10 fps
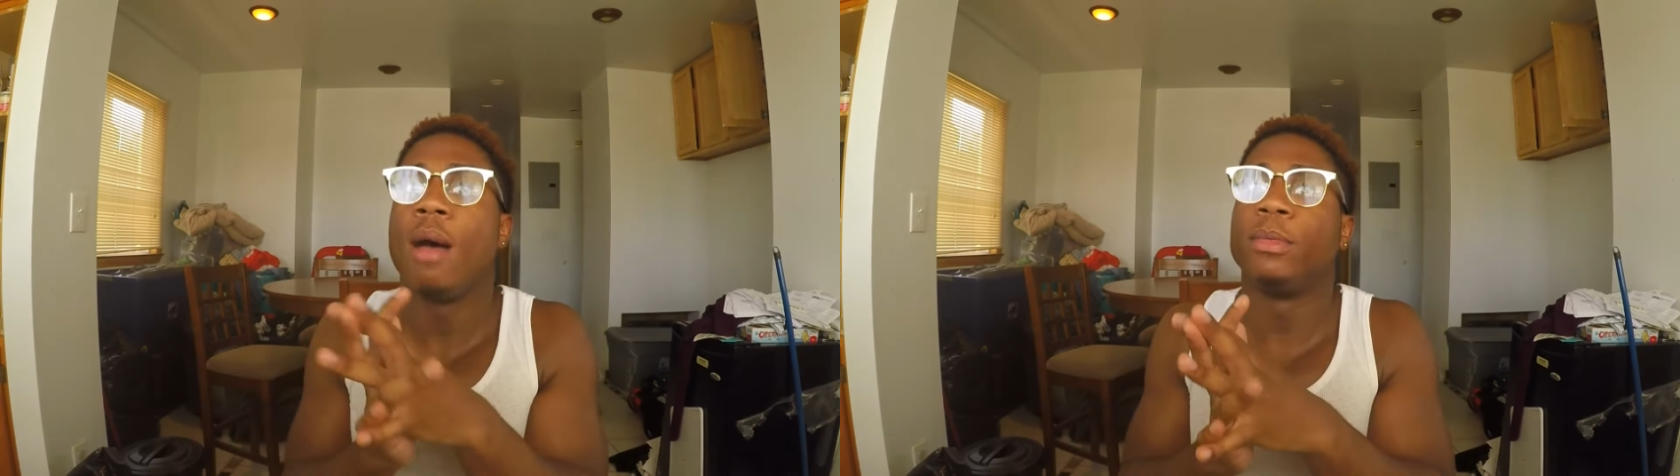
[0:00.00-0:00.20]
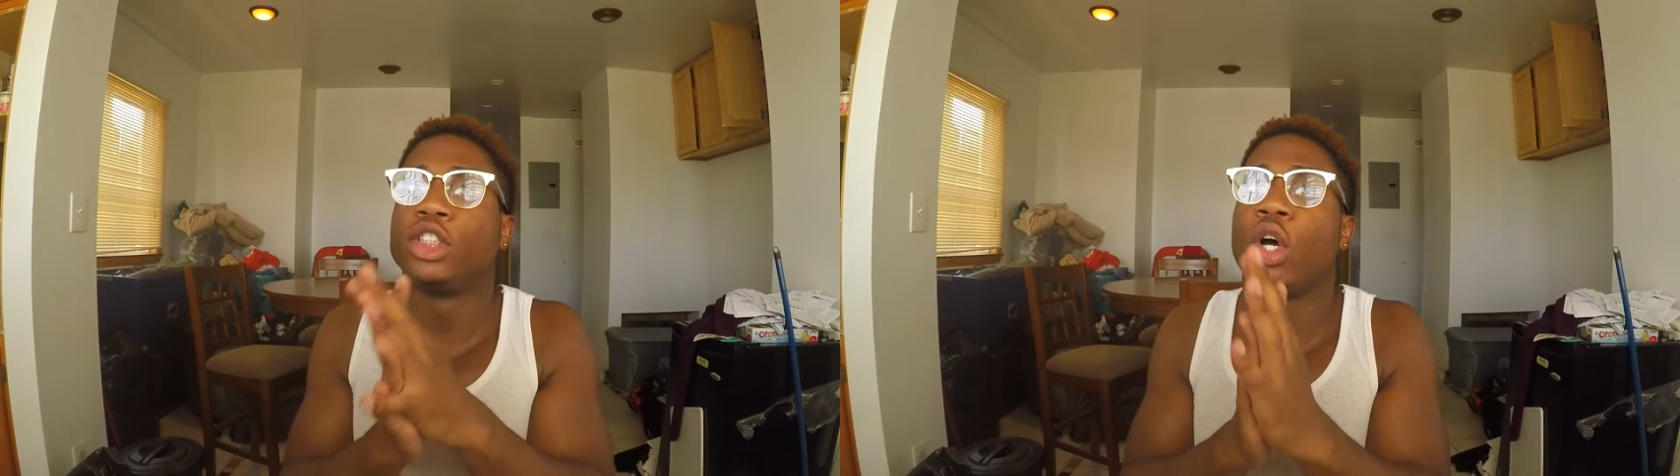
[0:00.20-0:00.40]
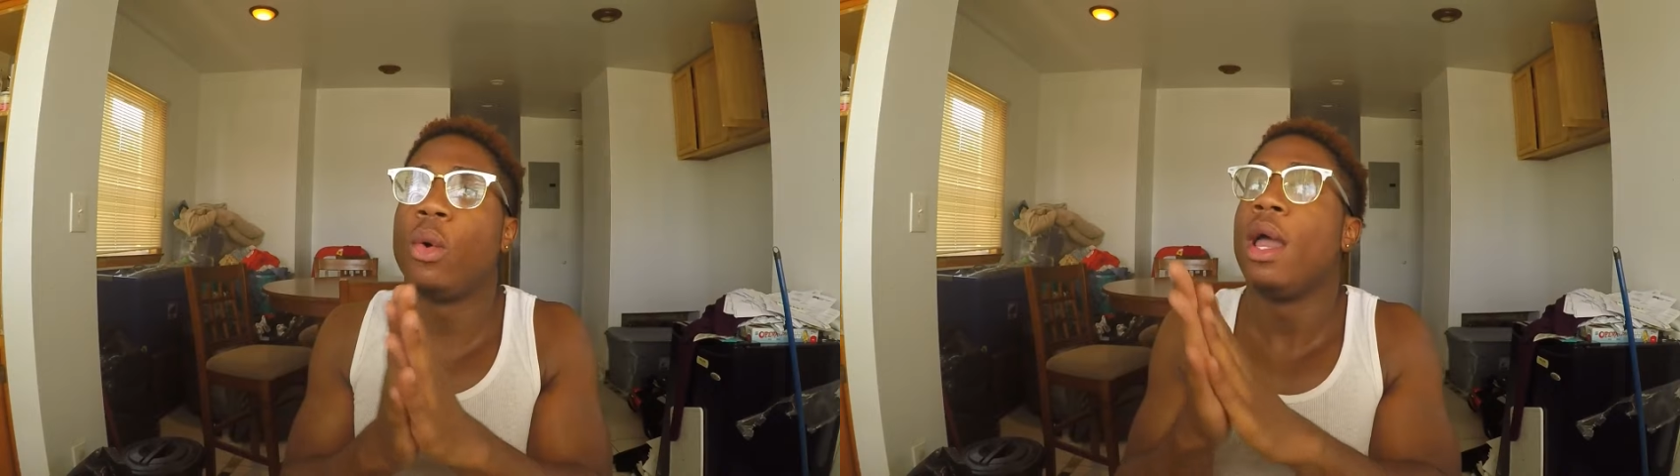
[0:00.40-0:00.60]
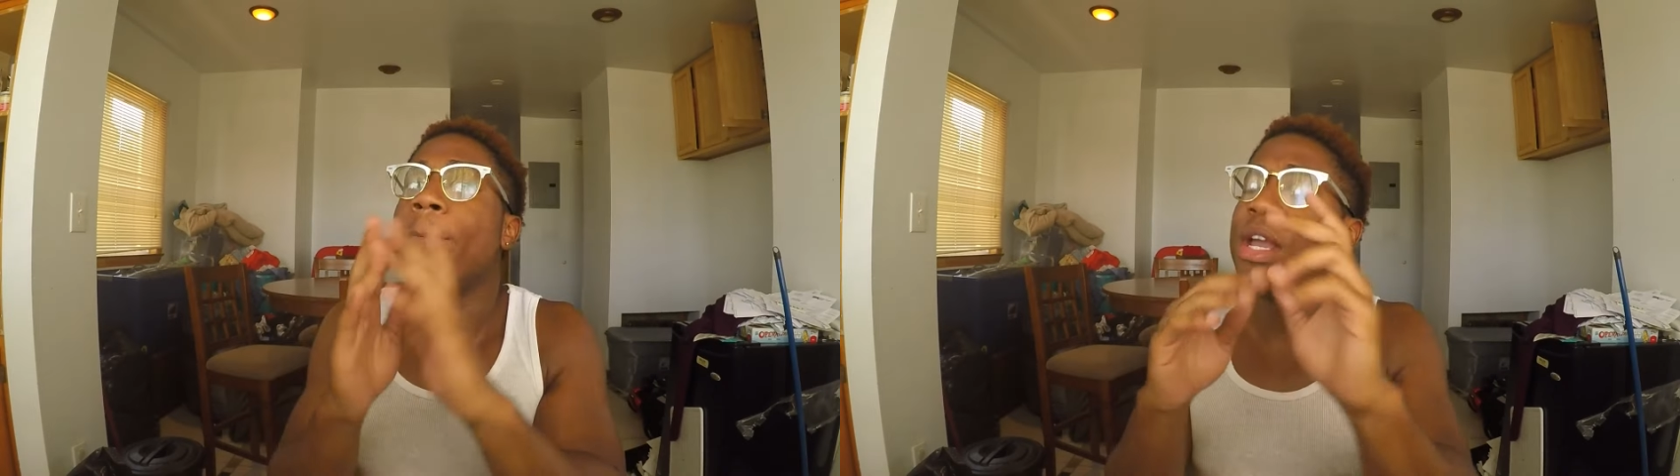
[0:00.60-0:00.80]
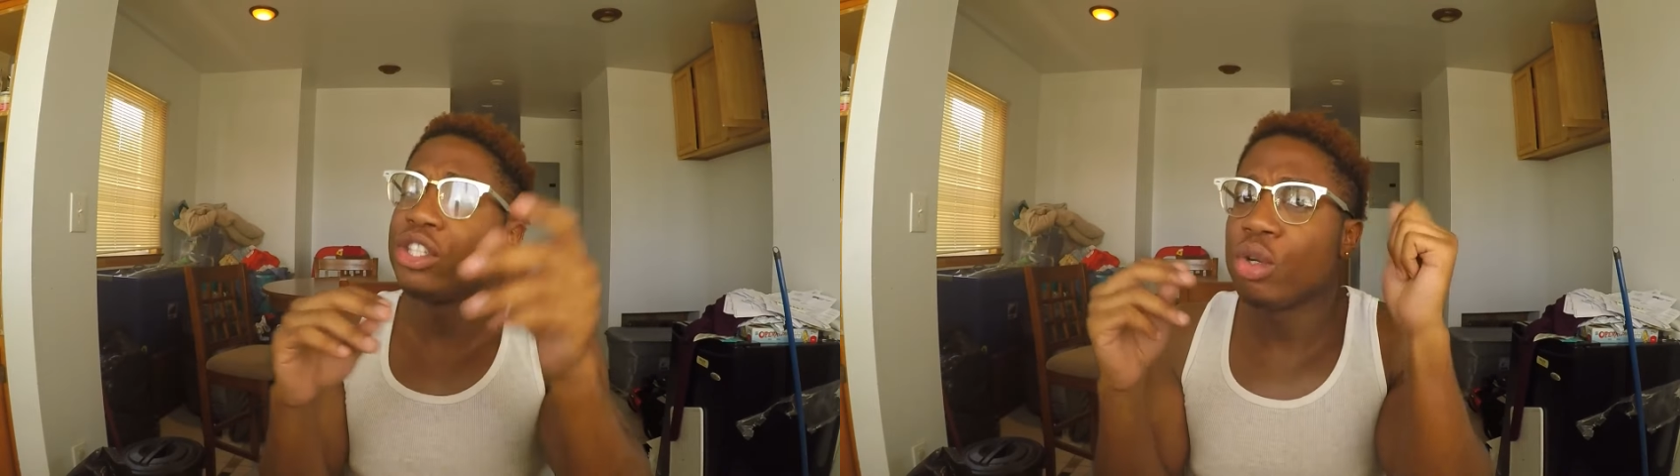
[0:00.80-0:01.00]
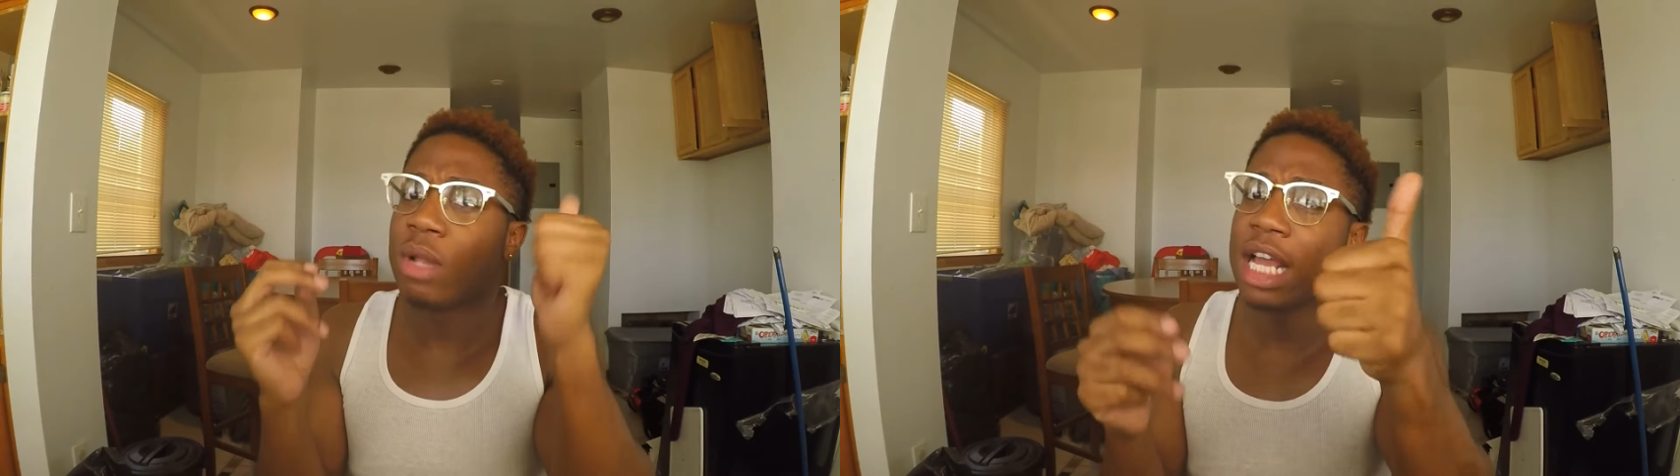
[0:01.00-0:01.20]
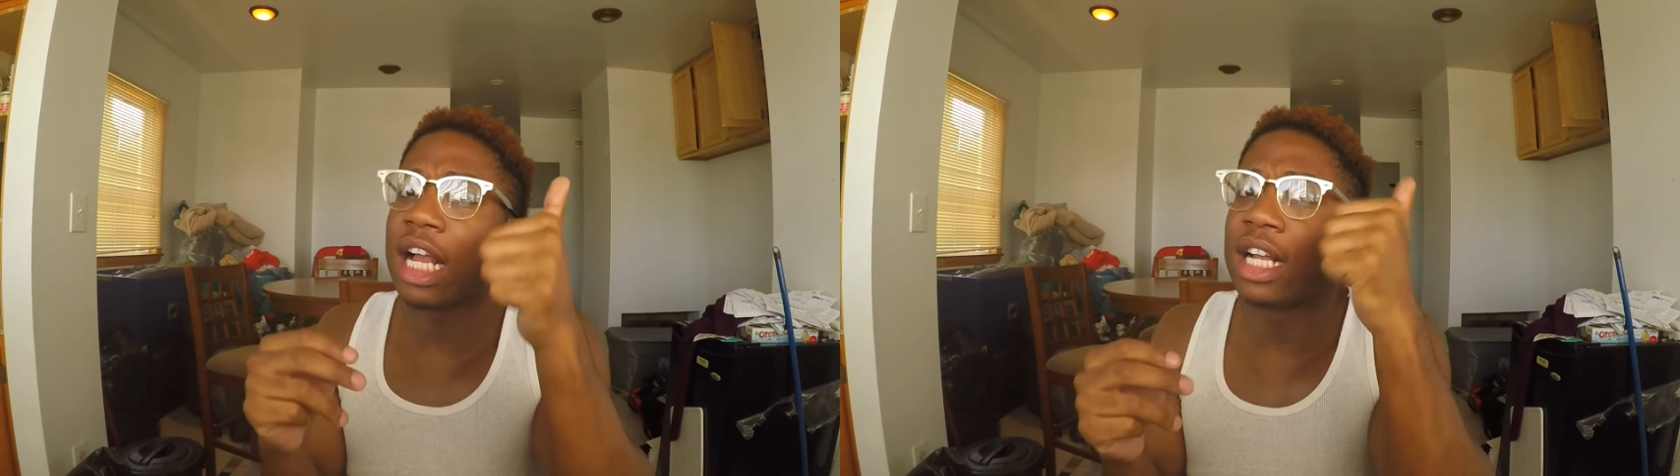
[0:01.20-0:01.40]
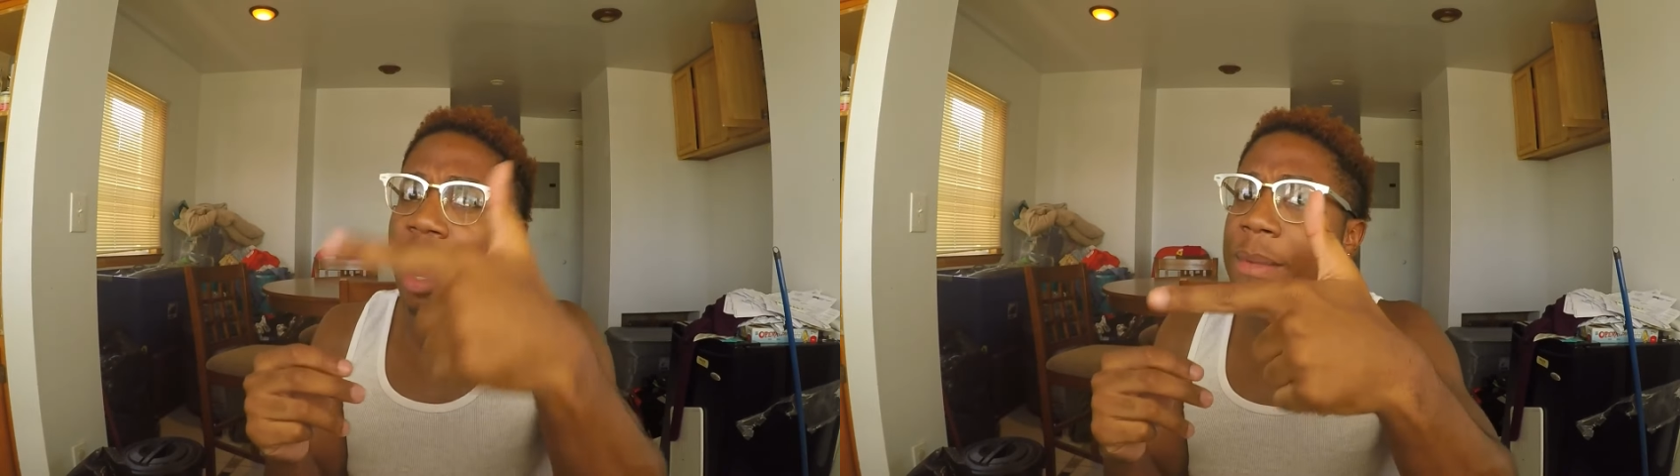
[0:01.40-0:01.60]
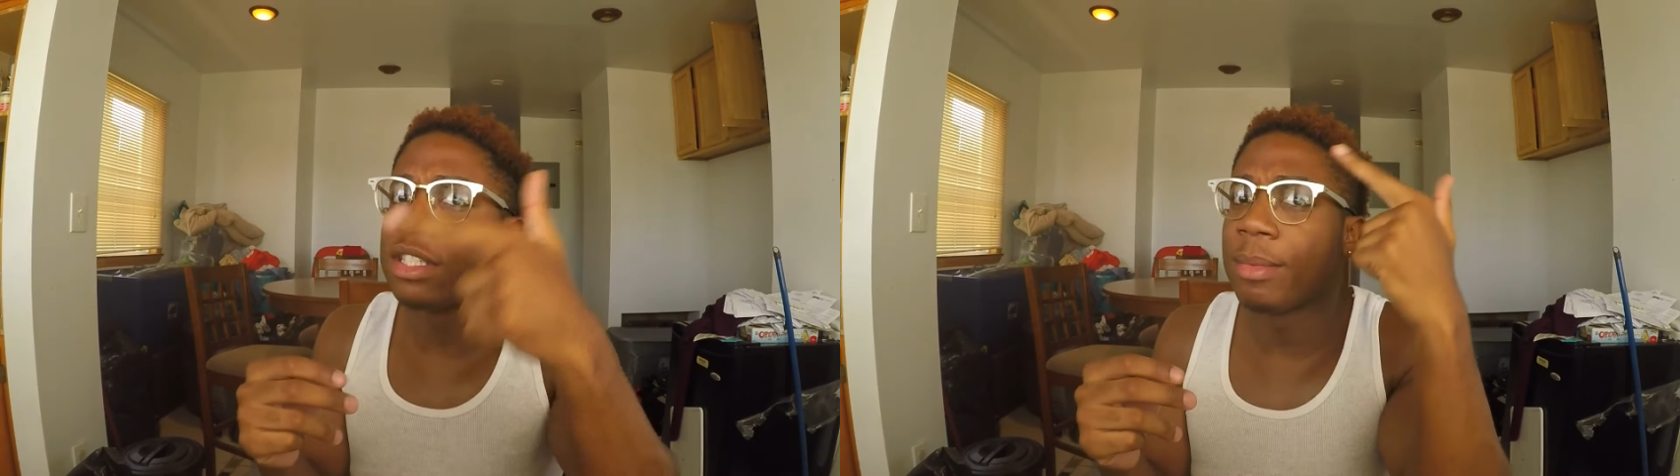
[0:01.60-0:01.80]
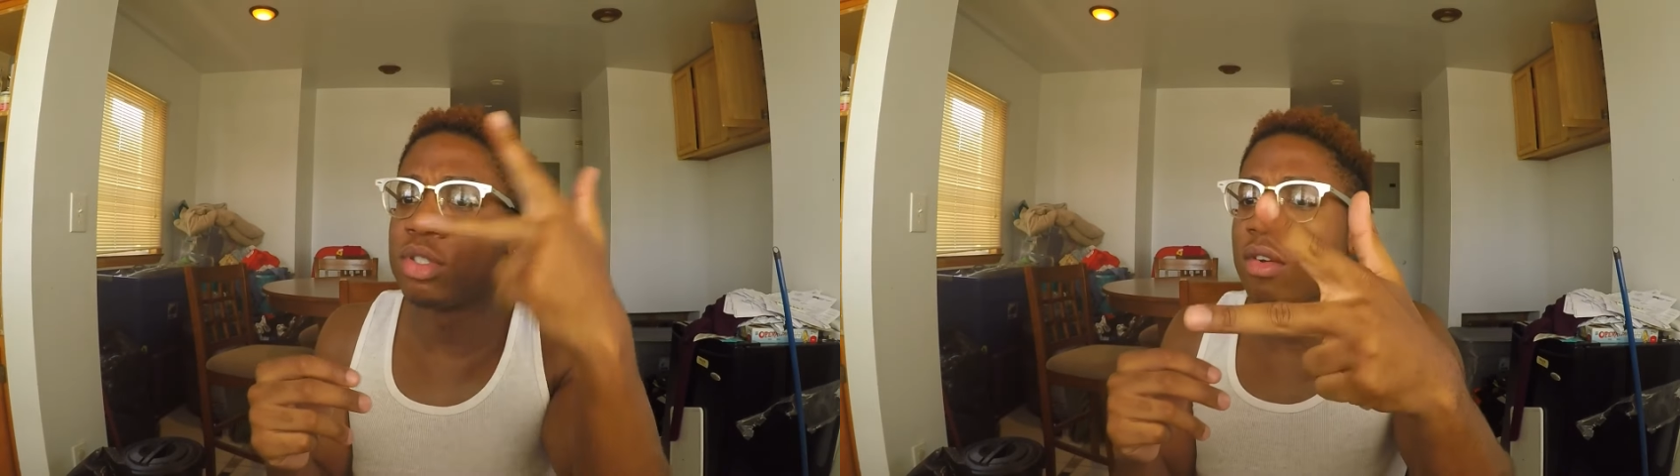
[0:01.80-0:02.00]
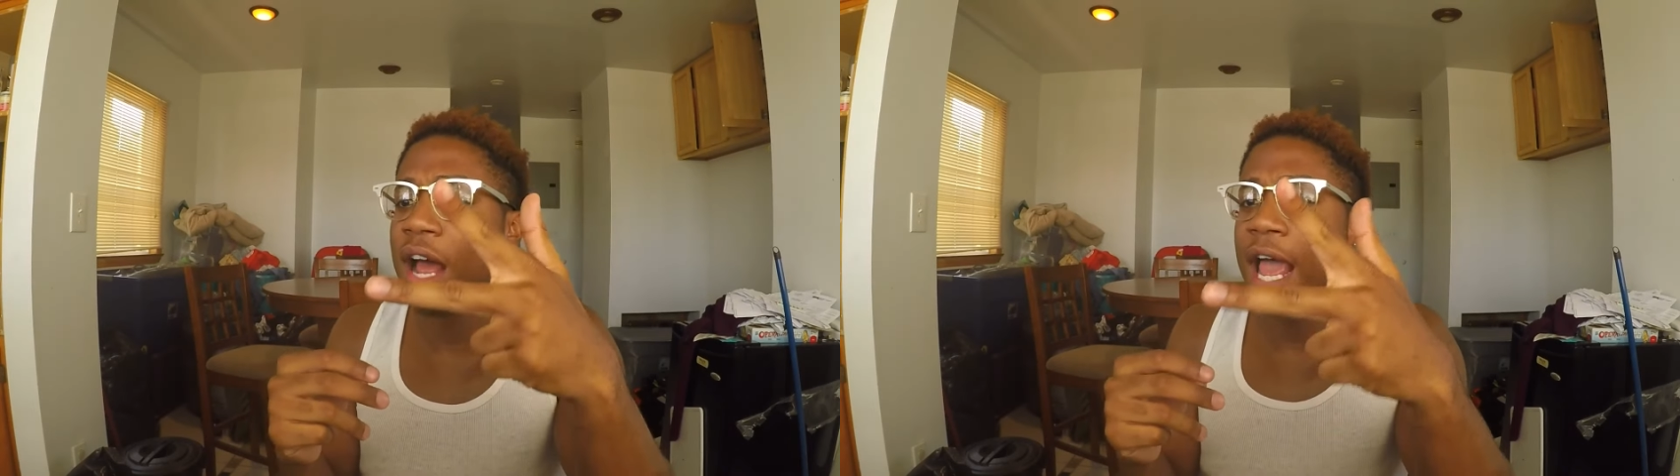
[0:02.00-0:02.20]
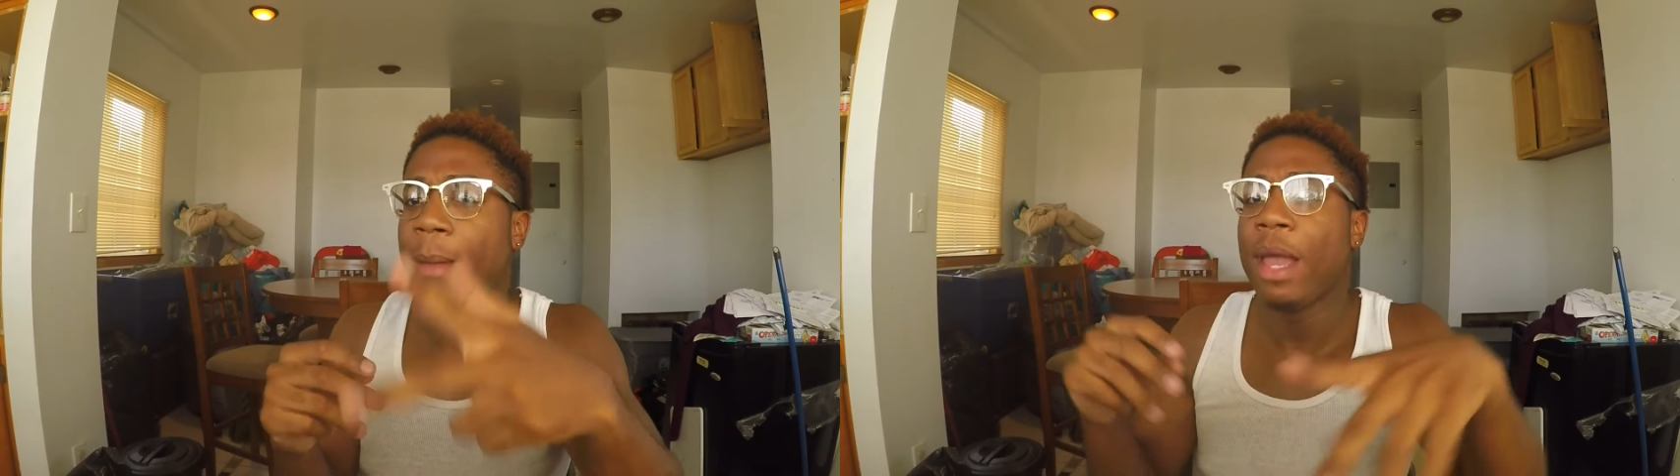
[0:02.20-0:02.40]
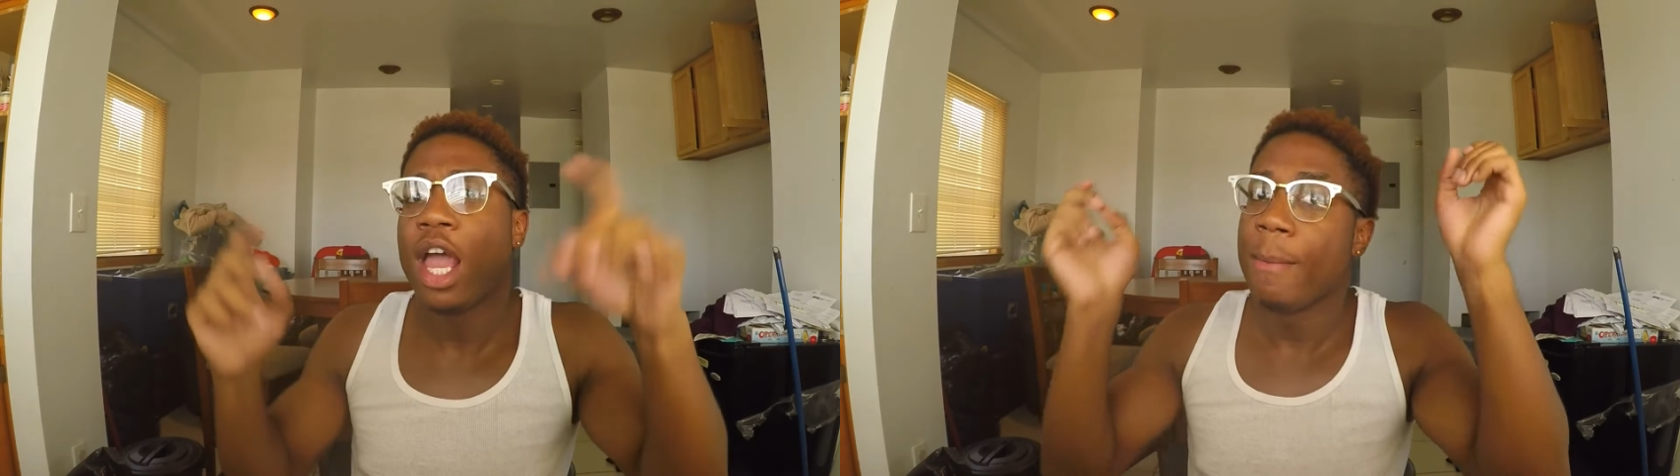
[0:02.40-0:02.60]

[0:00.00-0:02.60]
So make sure you like, comment, subscribe.